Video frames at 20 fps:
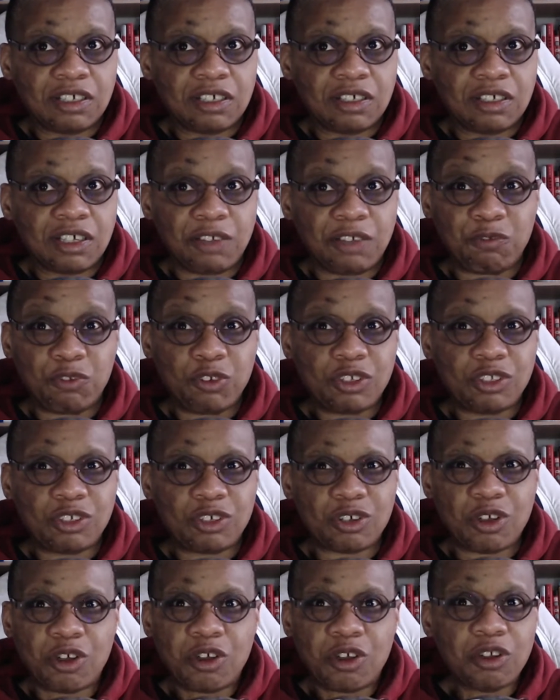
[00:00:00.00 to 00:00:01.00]
if not
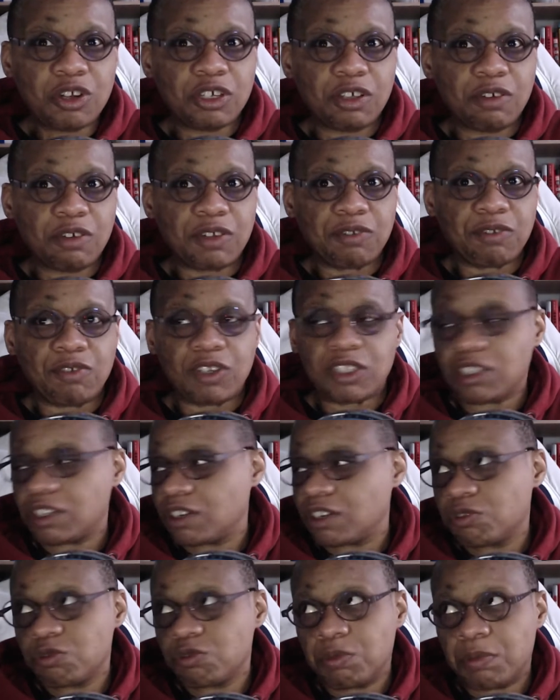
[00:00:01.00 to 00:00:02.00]
earlier than that, I
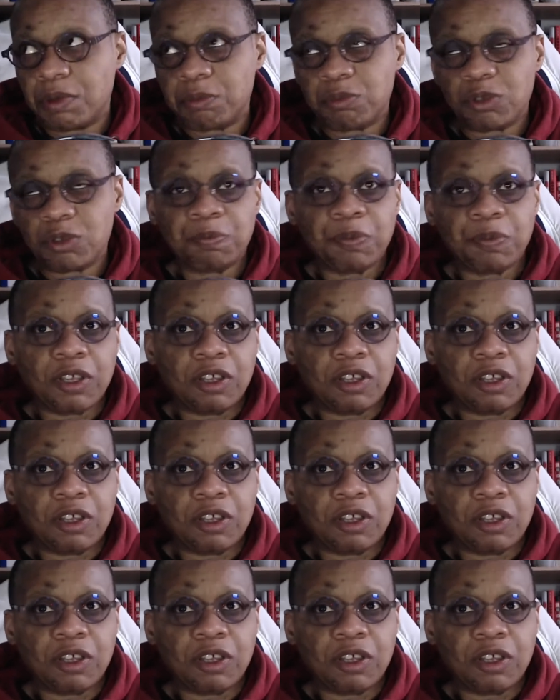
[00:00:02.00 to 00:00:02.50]
can't remember.